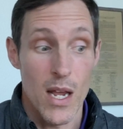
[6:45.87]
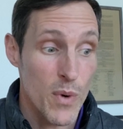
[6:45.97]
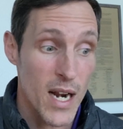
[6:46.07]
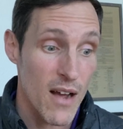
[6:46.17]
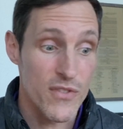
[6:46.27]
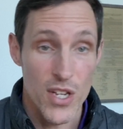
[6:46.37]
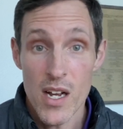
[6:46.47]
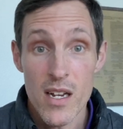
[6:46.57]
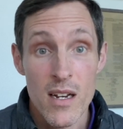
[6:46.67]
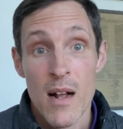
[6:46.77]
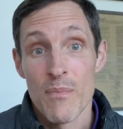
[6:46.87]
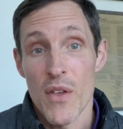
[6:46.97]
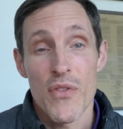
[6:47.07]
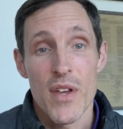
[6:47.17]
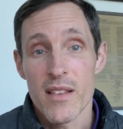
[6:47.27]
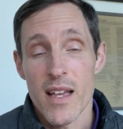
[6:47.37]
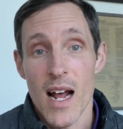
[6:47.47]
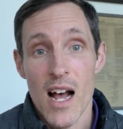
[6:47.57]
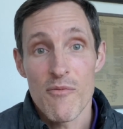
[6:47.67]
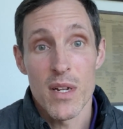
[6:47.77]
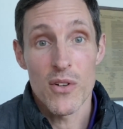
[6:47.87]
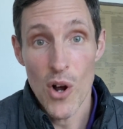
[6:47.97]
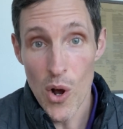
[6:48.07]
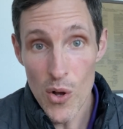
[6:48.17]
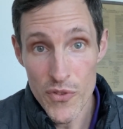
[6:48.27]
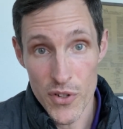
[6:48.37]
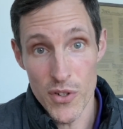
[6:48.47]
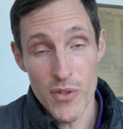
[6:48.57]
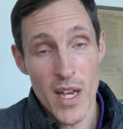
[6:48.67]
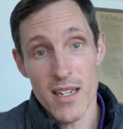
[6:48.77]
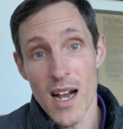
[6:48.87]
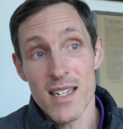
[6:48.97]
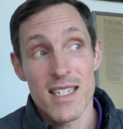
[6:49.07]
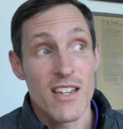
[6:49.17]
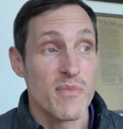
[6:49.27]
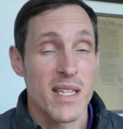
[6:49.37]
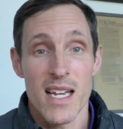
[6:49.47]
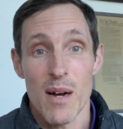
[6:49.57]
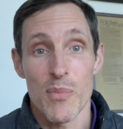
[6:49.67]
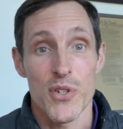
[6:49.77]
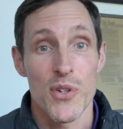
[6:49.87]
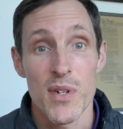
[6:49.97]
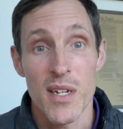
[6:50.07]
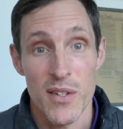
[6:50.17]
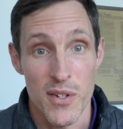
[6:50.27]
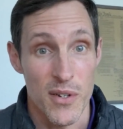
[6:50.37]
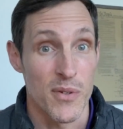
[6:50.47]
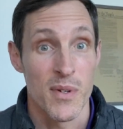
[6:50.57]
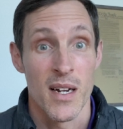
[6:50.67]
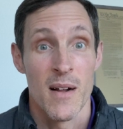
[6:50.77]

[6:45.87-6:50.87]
And when I've done the thing that I've been called to do, that God's given me the opportunity to do,